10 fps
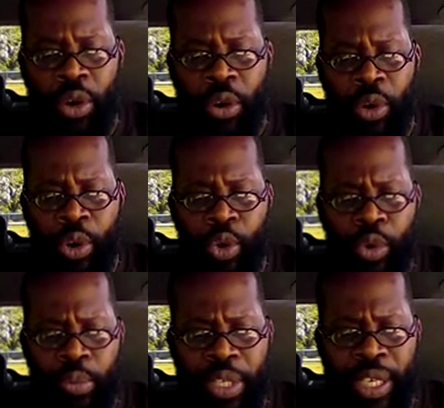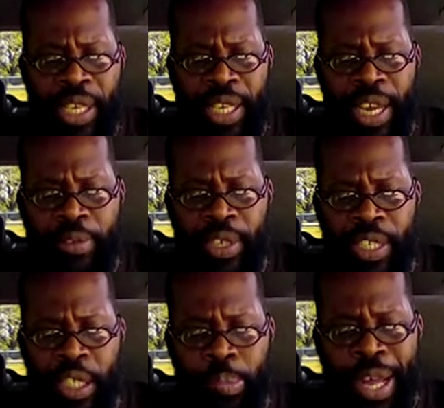Or whom did he ever
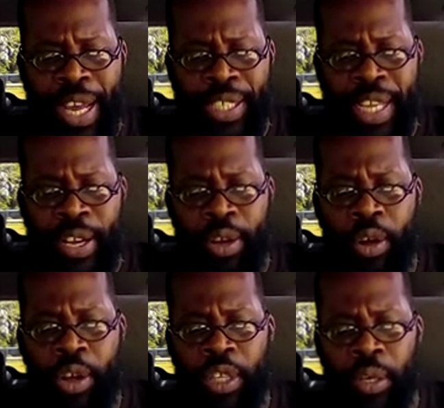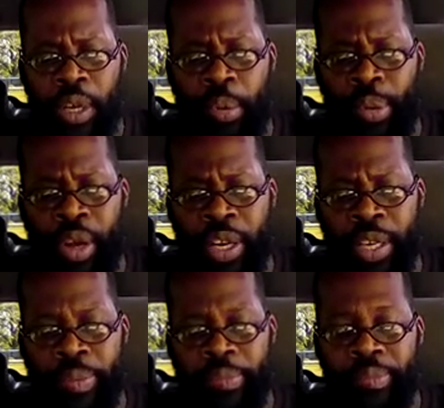despise that called upon
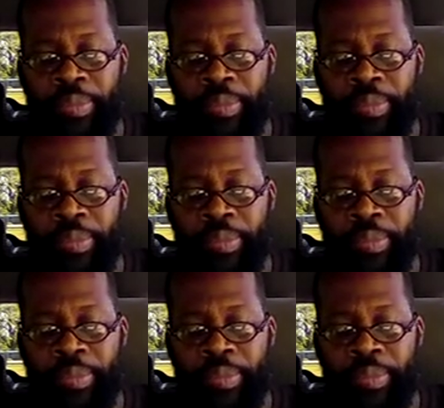him?